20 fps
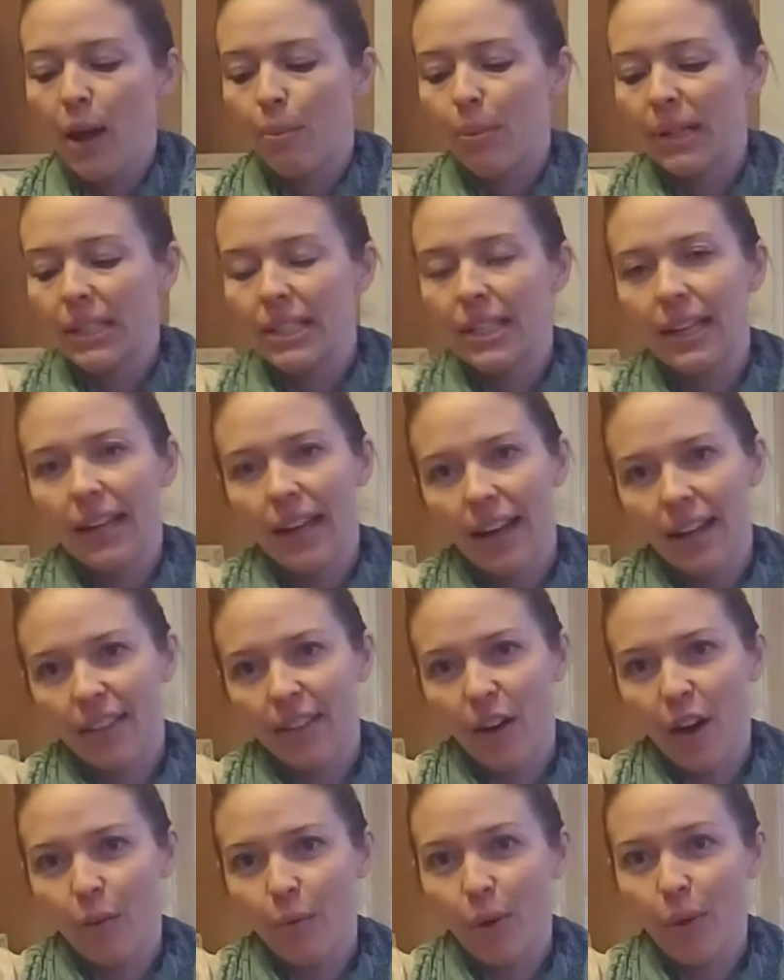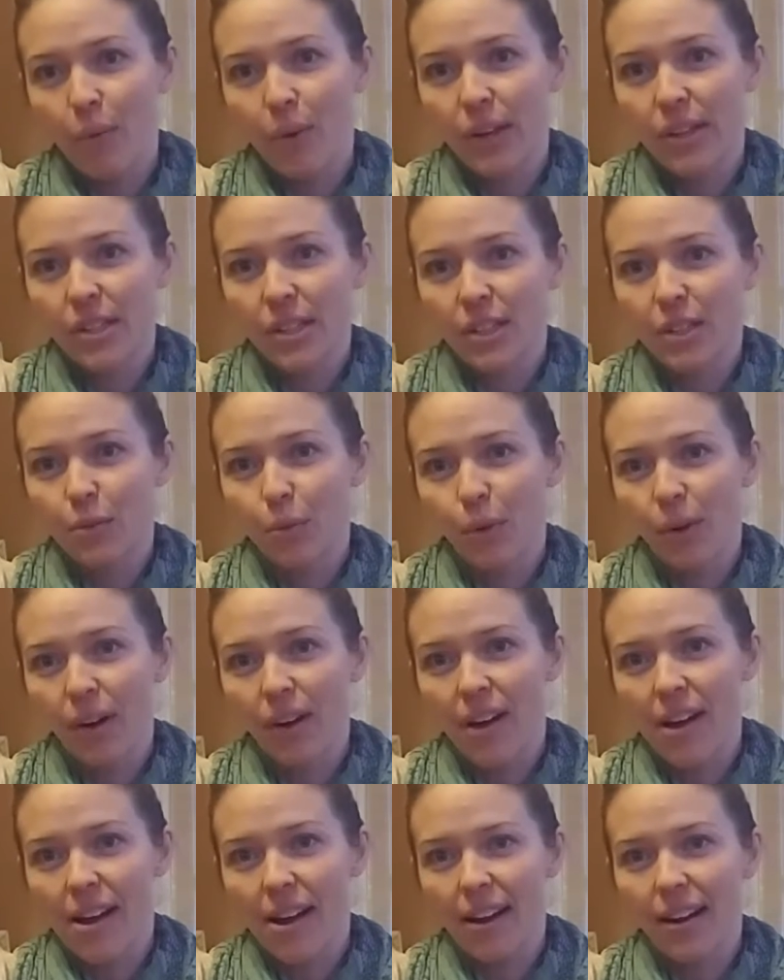But today I thought we would just
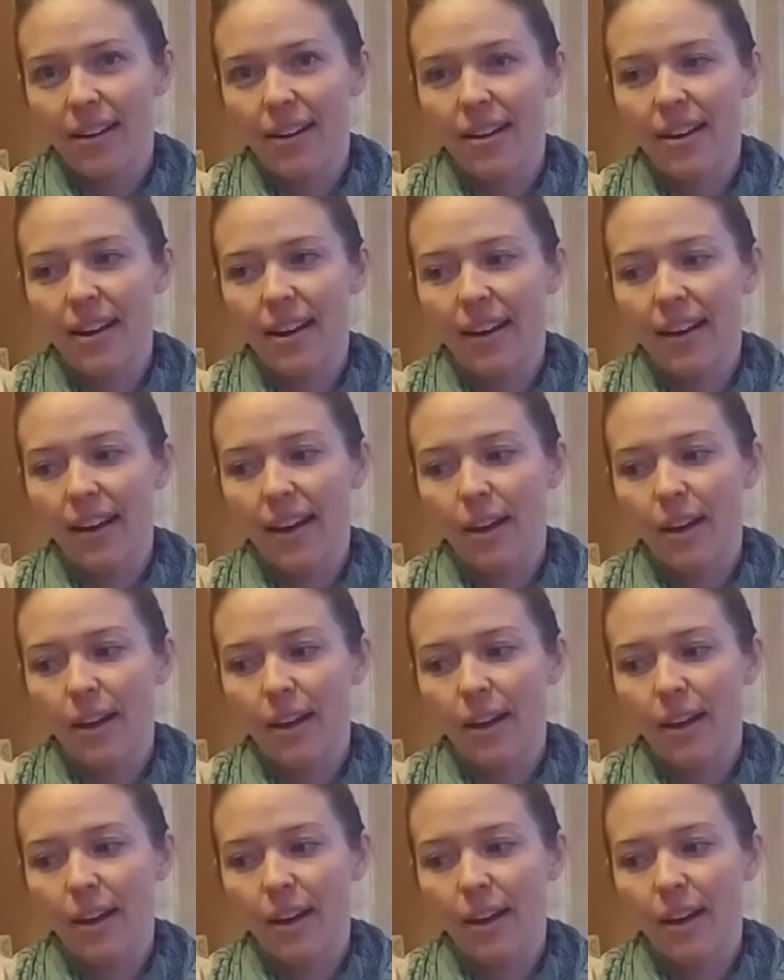work on